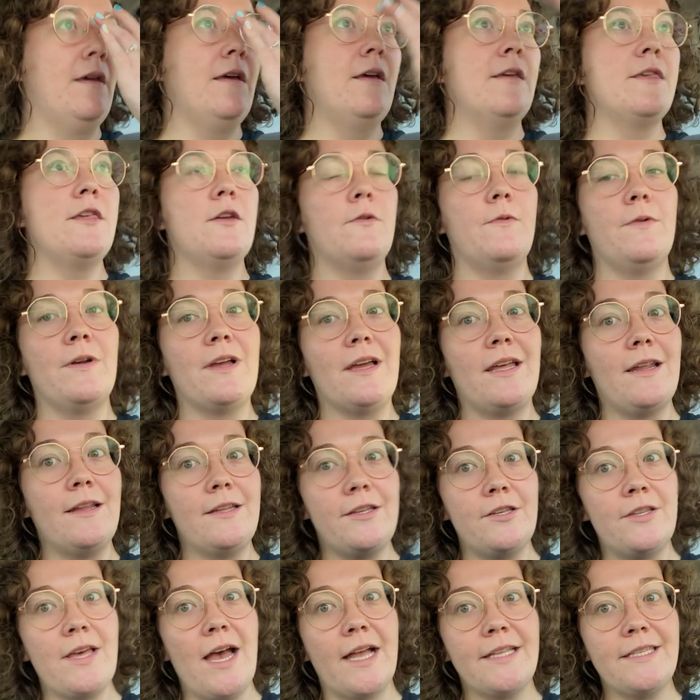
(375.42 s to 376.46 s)
So we're going to
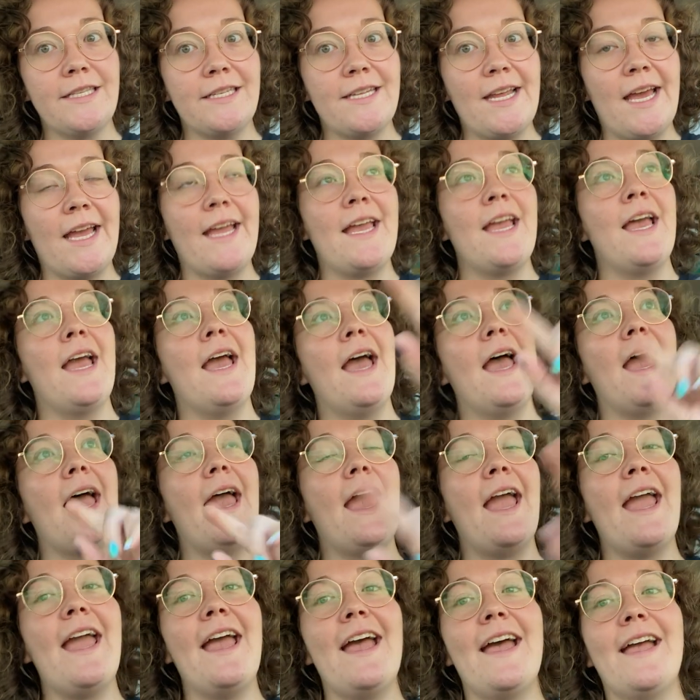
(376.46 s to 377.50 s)
do that today.
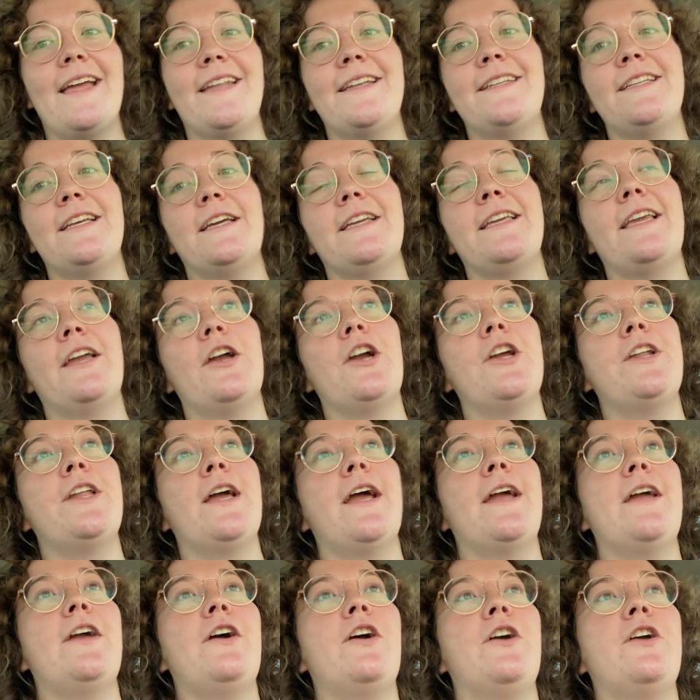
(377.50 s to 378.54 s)
And Garrett and
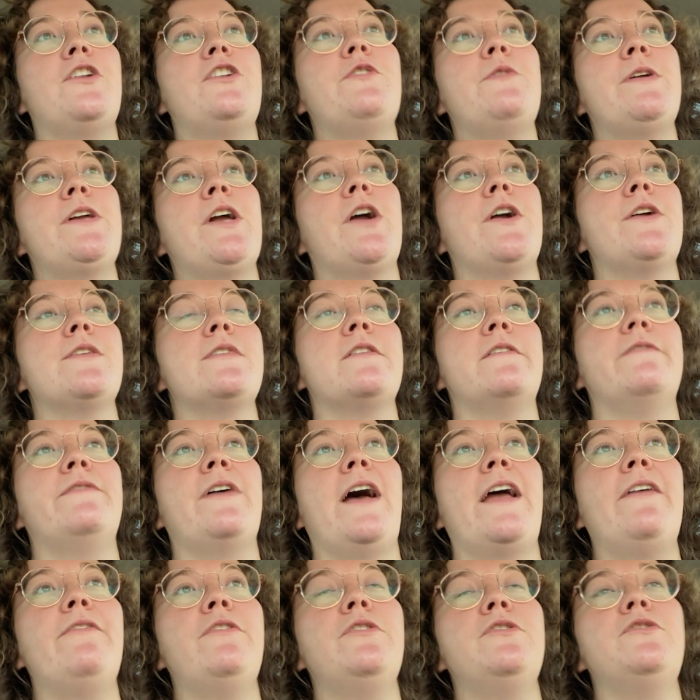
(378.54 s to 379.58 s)
I are doing our
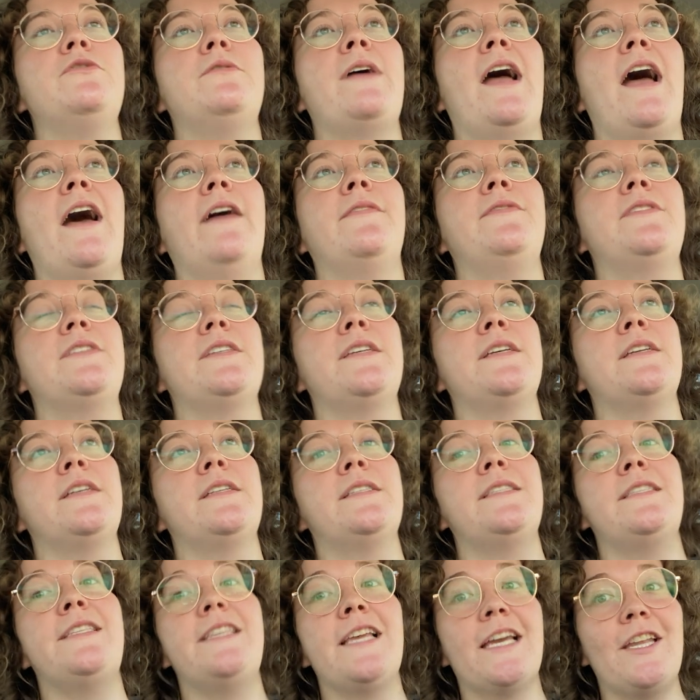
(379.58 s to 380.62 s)
Survivor Draft
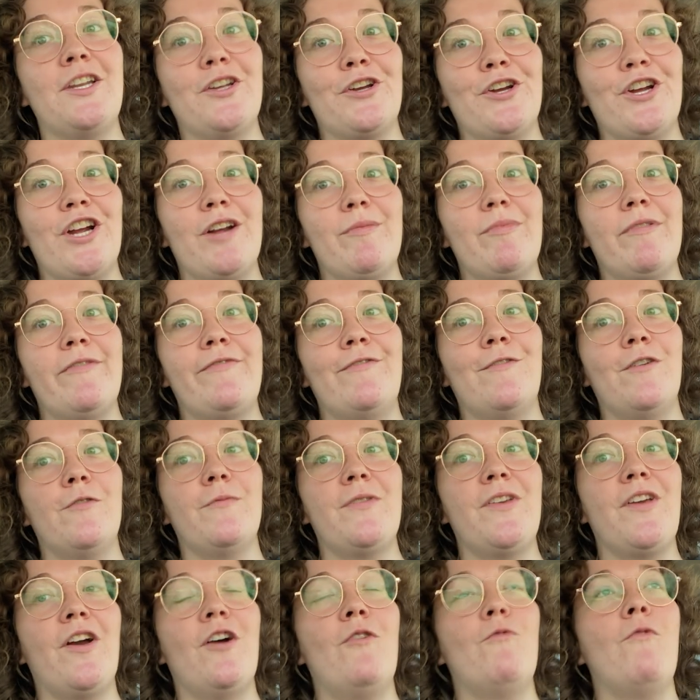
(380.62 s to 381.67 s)
dinner before
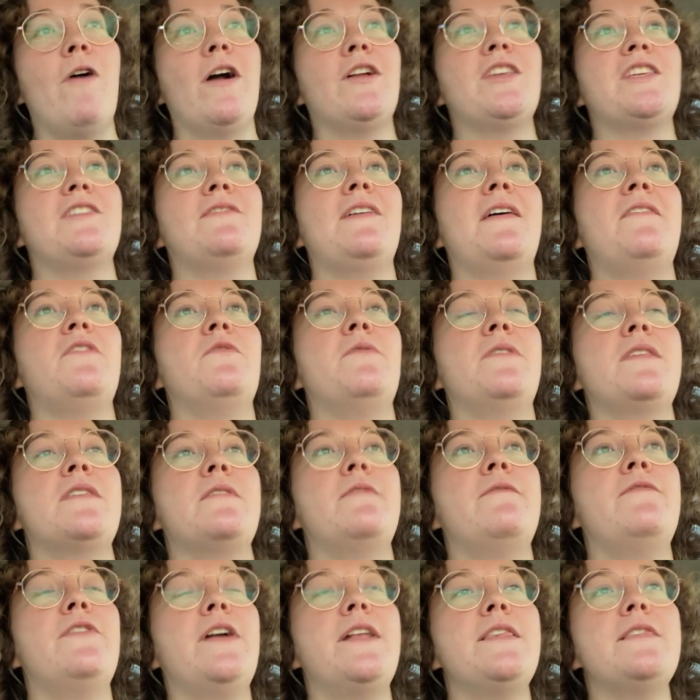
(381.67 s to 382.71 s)
we go watch Survivor with
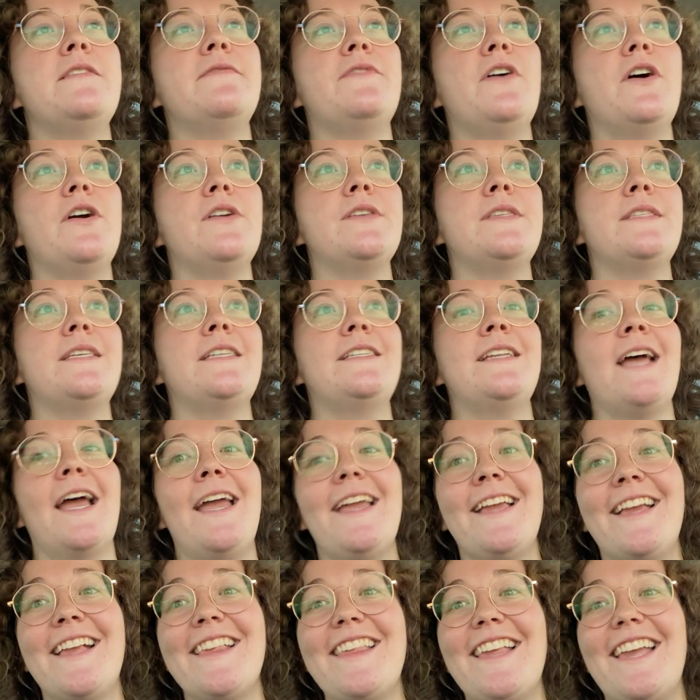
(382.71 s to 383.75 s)
some friends of ours
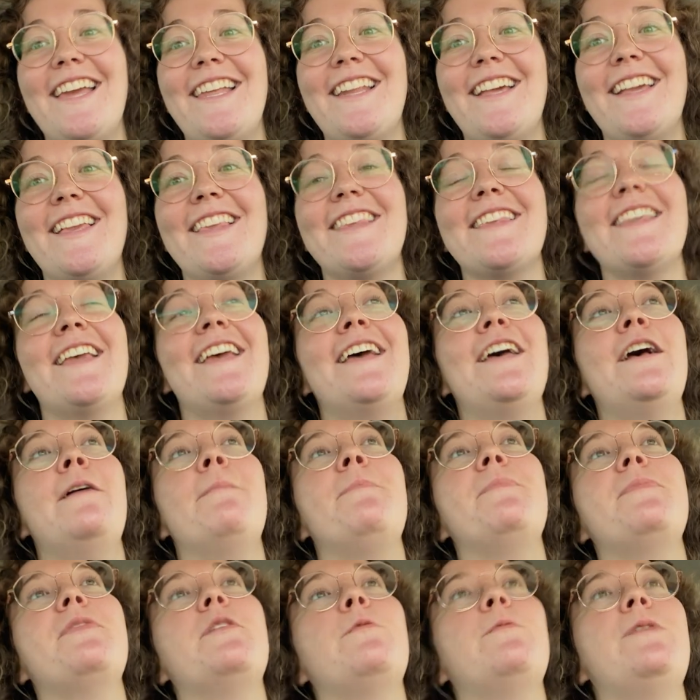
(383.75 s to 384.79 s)
tonight because it is,
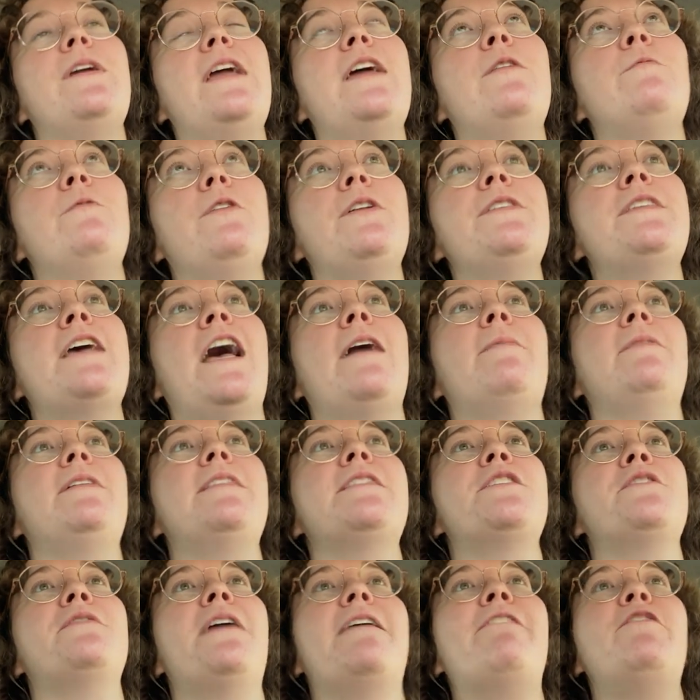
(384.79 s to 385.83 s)
in real time,
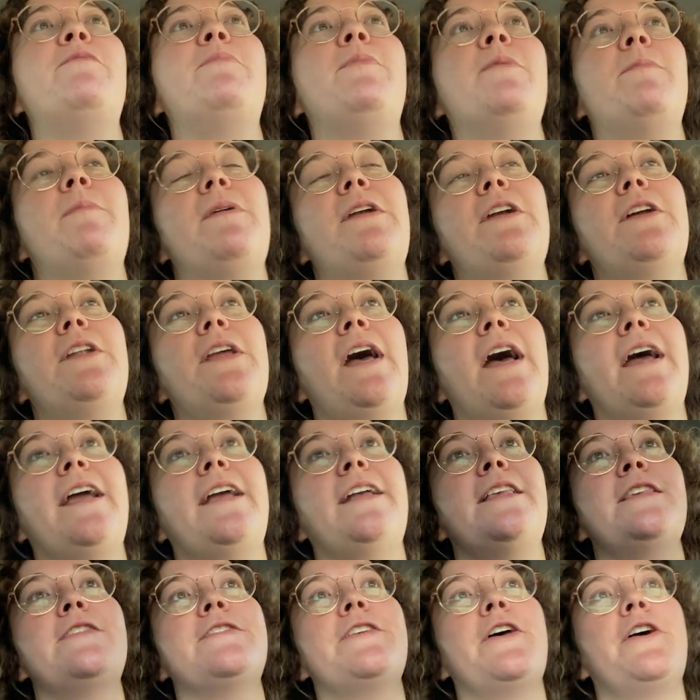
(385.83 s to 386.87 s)
it's Survivor premiere
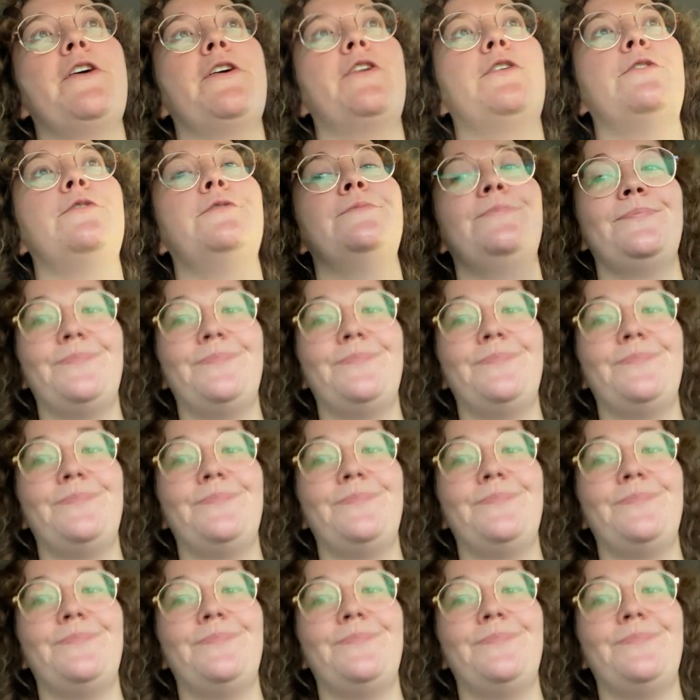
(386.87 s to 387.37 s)
night, so